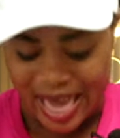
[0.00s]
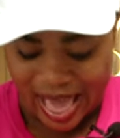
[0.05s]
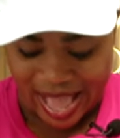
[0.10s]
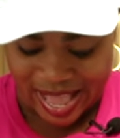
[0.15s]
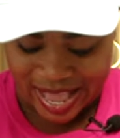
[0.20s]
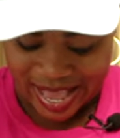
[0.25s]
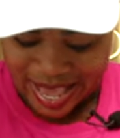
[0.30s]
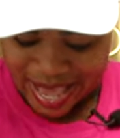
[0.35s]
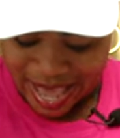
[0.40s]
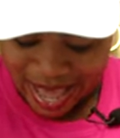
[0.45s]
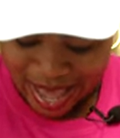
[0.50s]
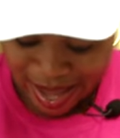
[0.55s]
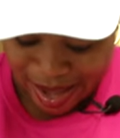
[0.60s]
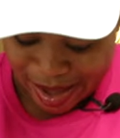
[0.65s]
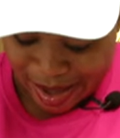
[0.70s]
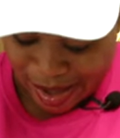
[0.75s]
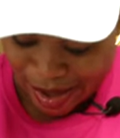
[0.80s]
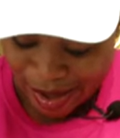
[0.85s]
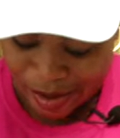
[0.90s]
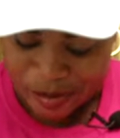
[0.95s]
and
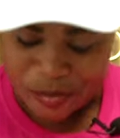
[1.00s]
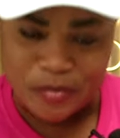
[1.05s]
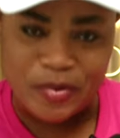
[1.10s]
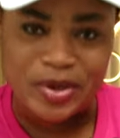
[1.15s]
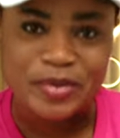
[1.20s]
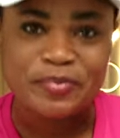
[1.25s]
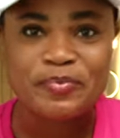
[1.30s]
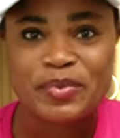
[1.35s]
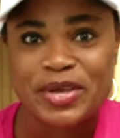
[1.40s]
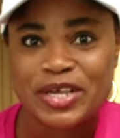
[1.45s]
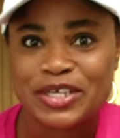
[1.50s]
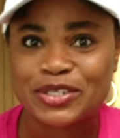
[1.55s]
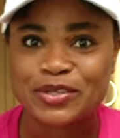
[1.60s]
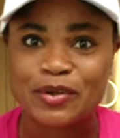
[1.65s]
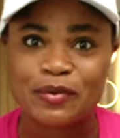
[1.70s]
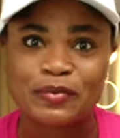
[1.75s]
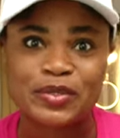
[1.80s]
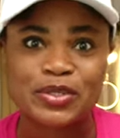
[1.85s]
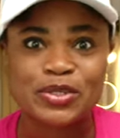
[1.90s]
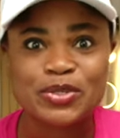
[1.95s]
here uh, with Beast
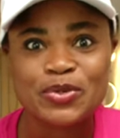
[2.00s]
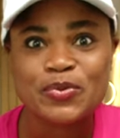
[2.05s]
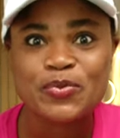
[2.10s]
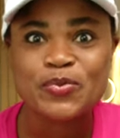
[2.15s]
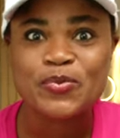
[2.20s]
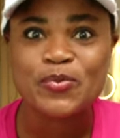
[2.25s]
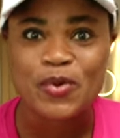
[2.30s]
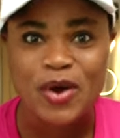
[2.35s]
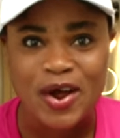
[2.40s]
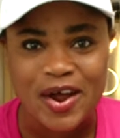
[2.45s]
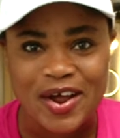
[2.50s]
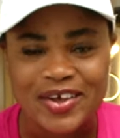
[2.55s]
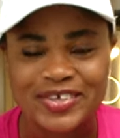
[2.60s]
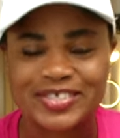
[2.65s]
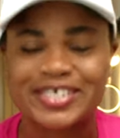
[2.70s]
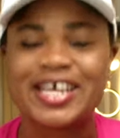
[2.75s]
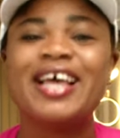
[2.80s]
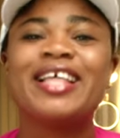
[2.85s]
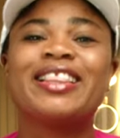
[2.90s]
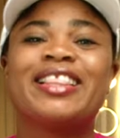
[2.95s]
of Two
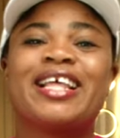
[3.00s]
Worlds